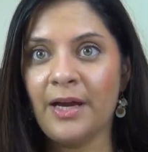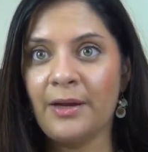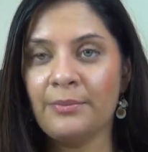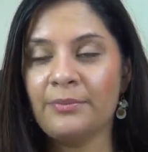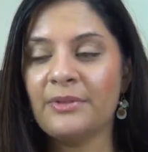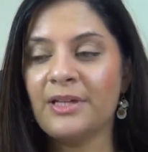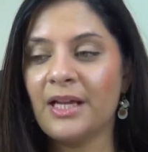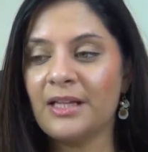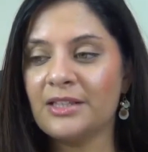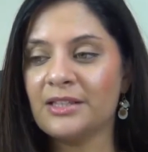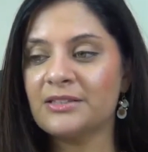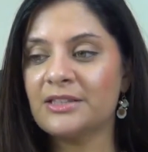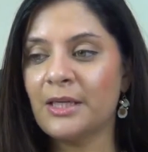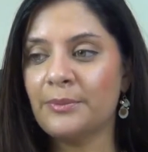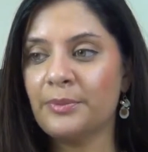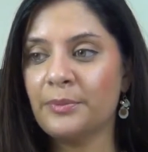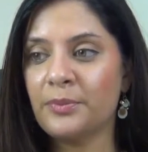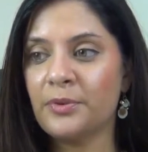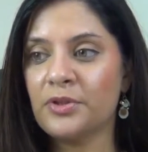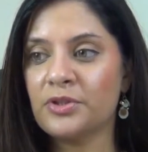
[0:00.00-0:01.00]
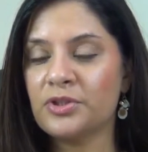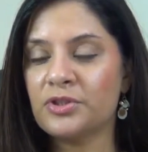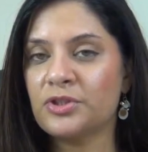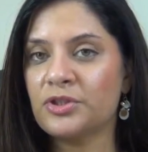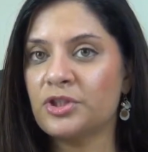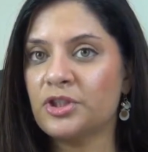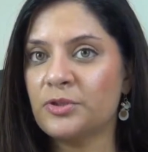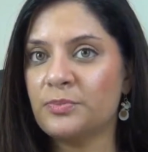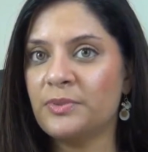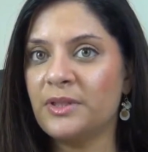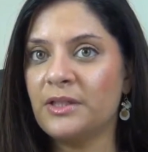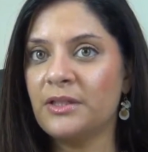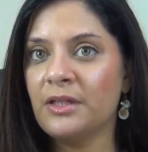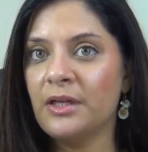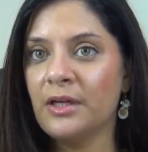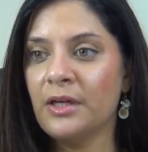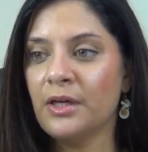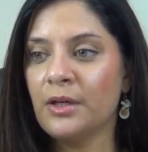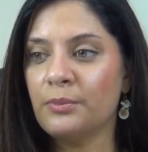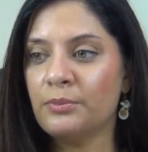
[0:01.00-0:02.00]
I'm not the type of person to just be
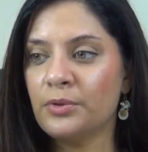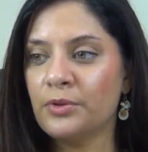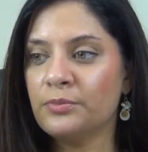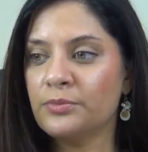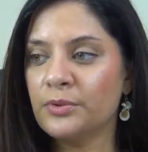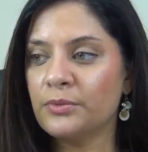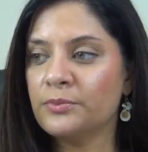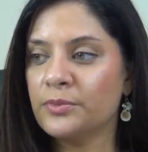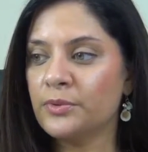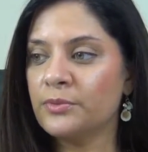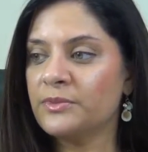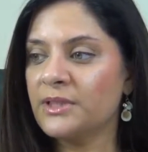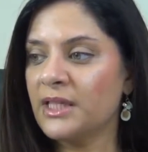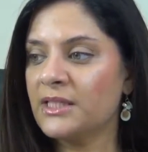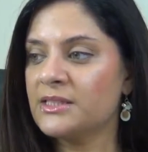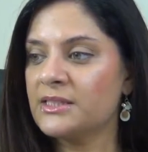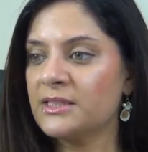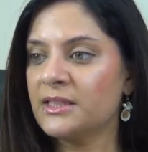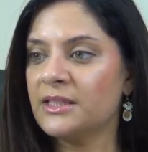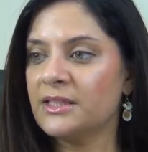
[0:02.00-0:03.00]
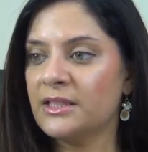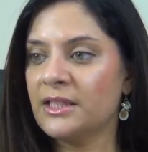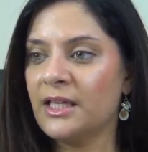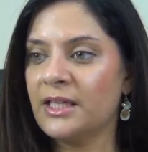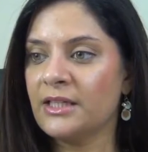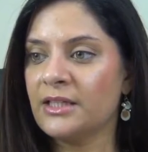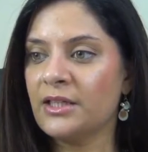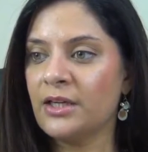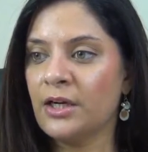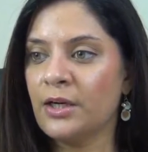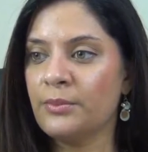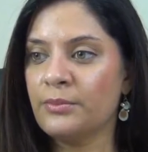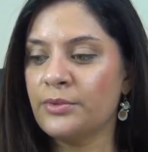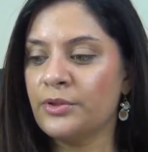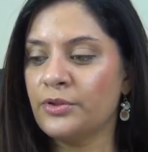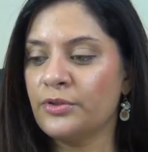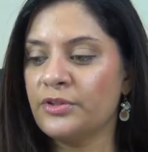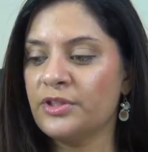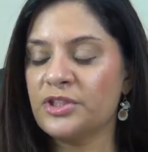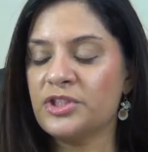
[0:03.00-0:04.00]
boom, boom, boom, that's it. Like,
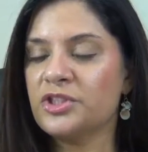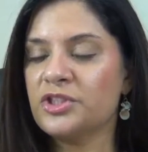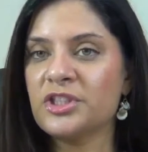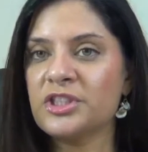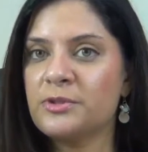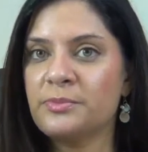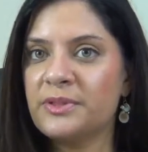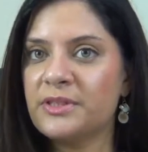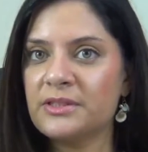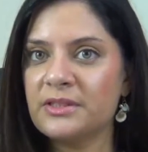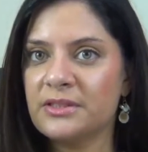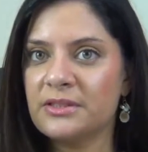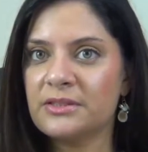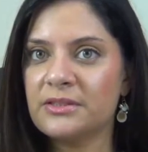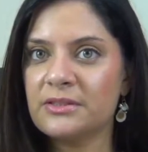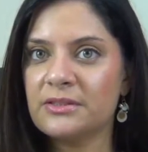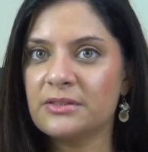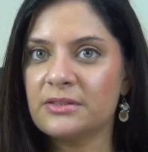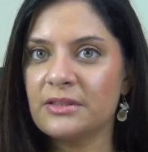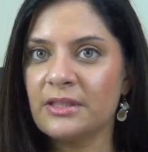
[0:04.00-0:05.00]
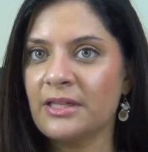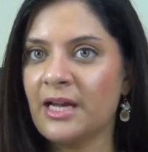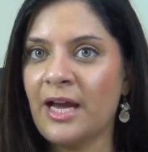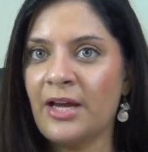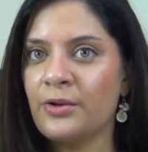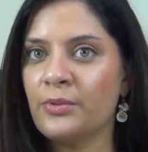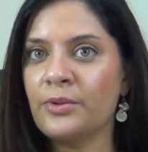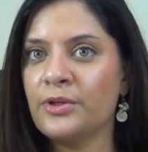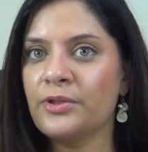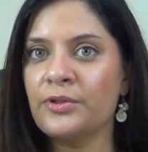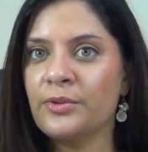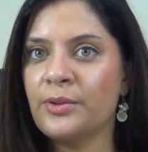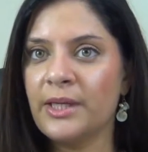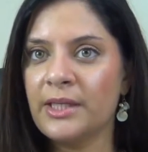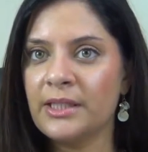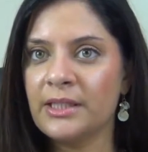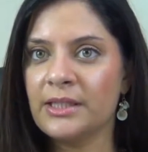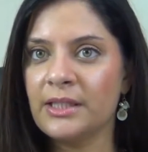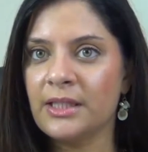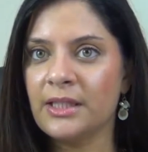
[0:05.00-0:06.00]
this is just a business and I don't want to know
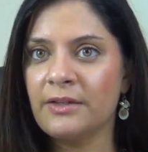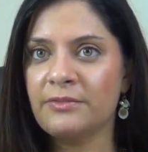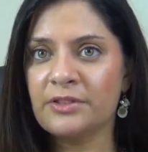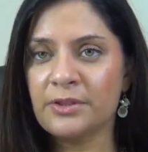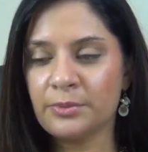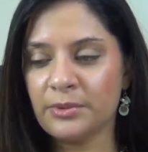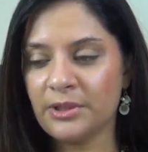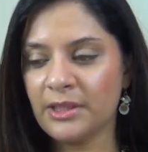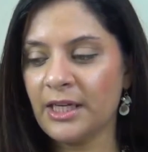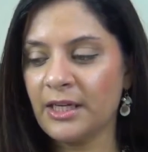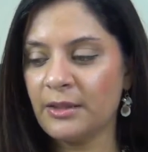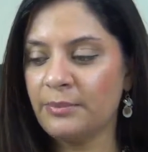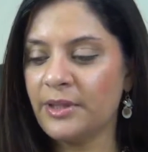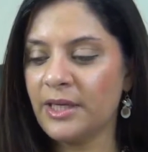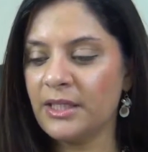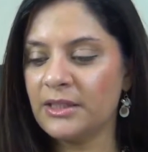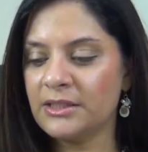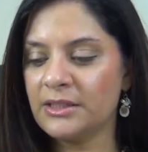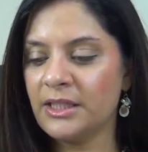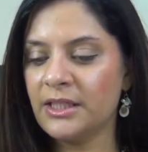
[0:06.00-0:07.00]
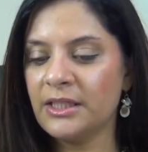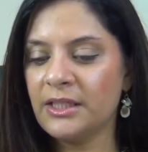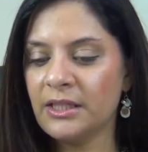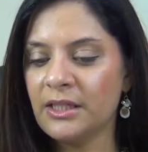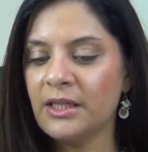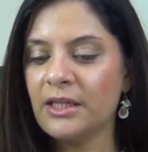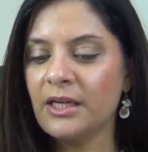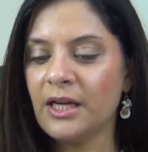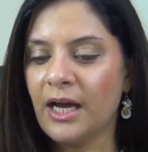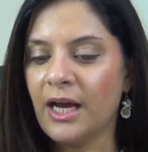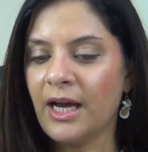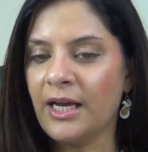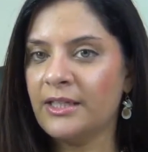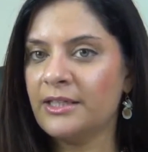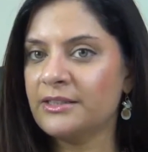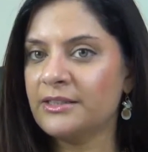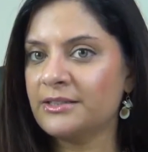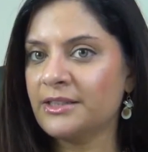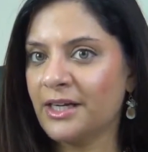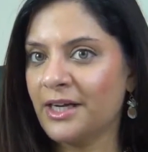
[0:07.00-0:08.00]
anything. If someone had a bad day, I
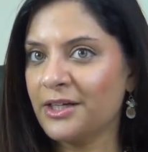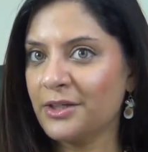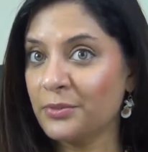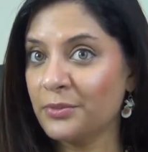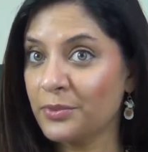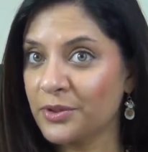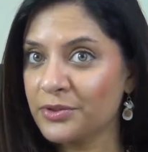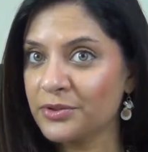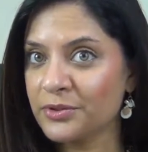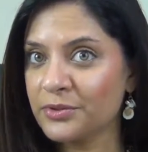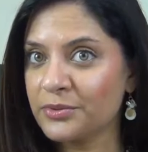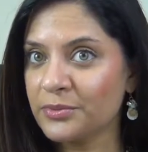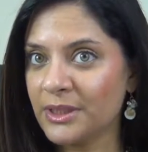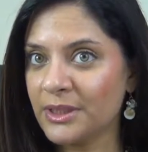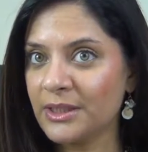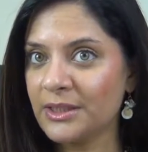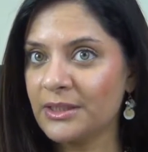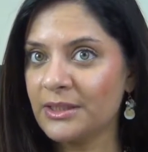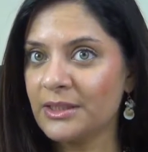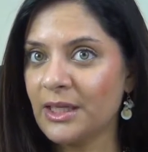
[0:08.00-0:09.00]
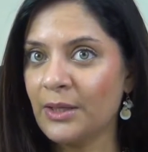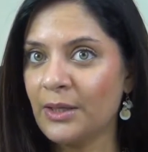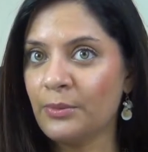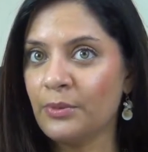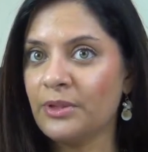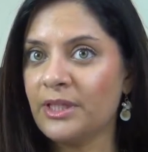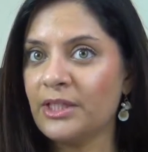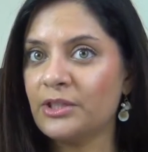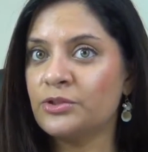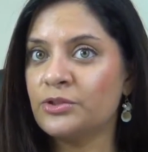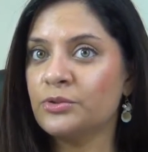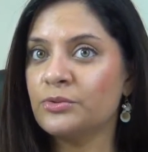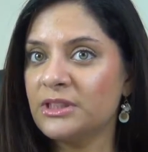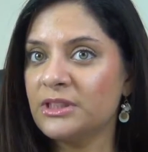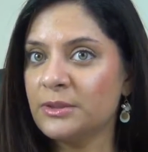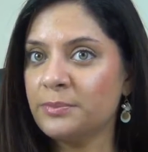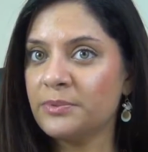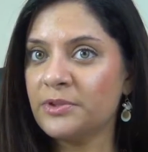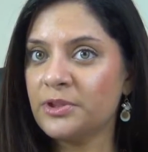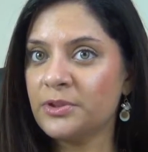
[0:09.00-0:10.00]
need to kind of work through it. I won't get too
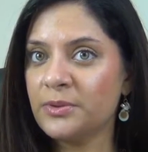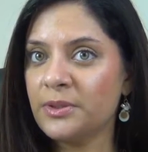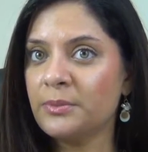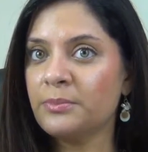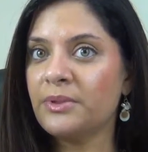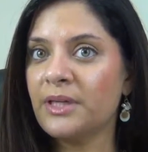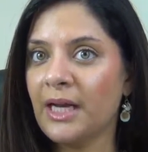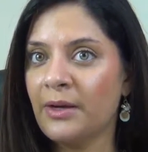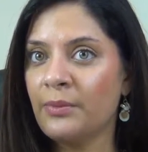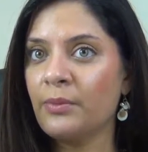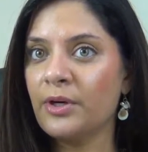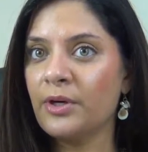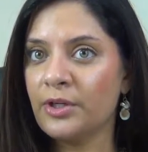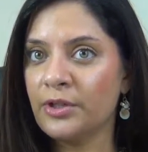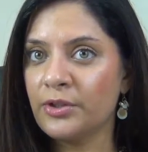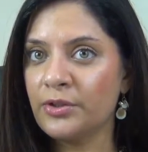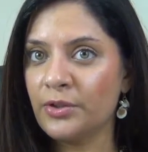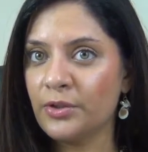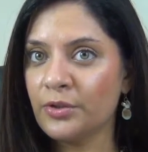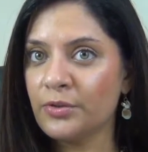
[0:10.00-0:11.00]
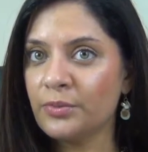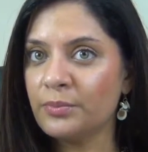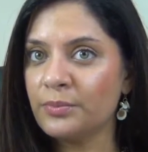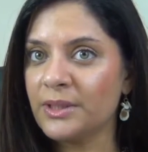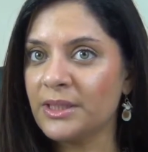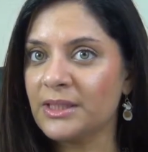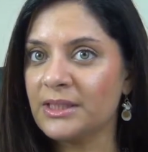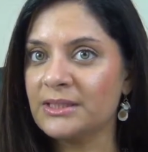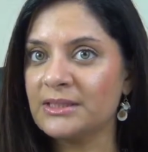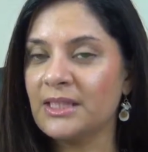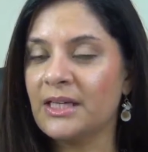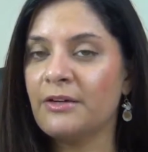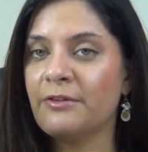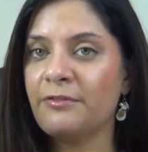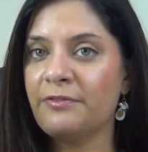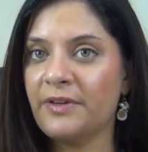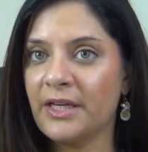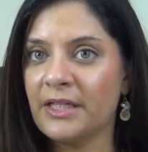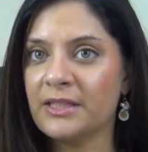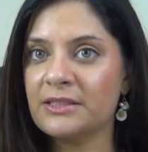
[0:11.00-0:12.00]
deep into it, but I want to know, because that
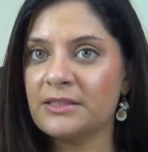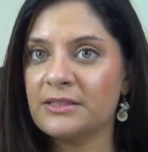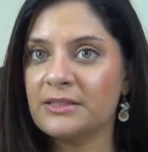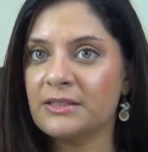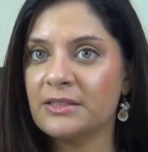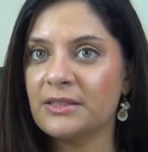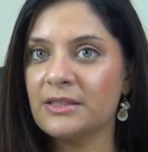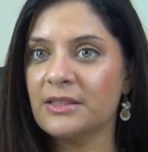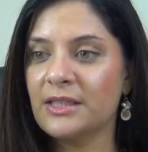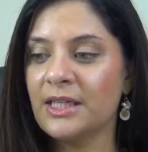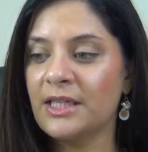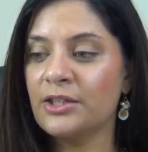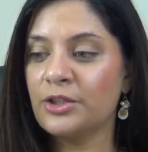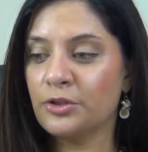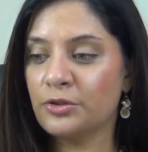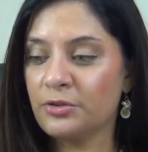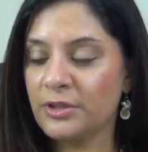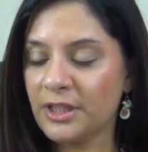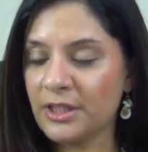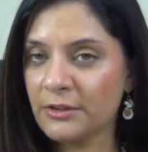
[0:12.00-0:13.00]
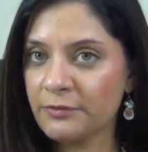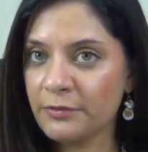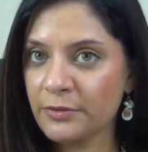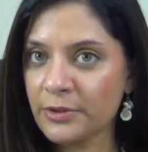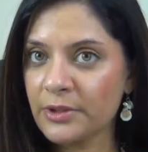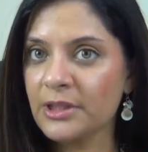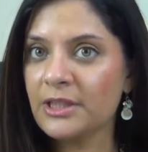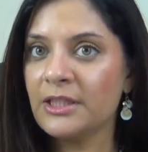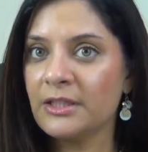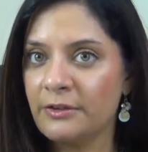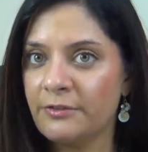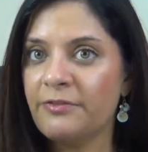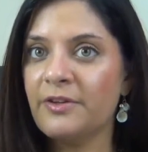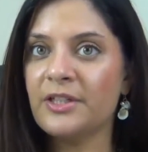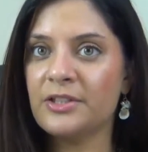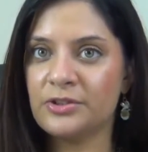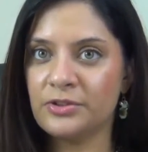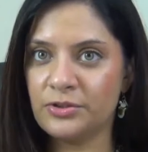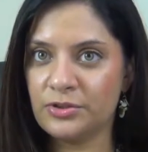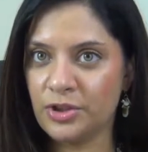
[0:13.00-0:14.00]
affects, in the creative world, it
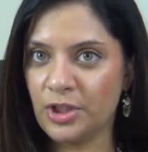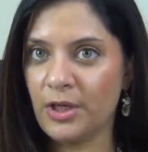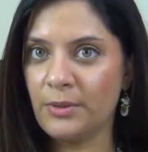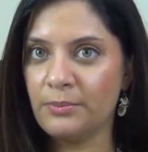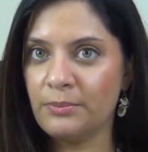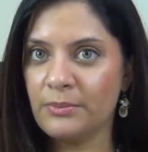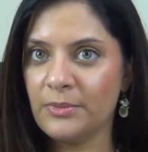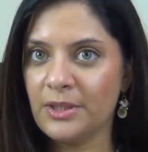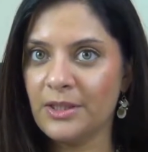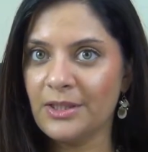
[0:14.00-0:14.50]
affects your job.